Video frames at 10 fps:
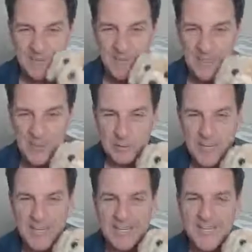My new
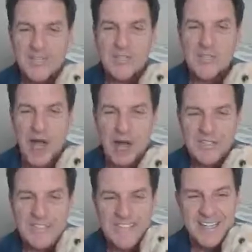pet is
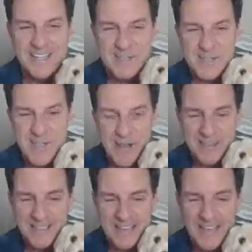
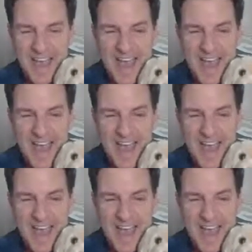Salty,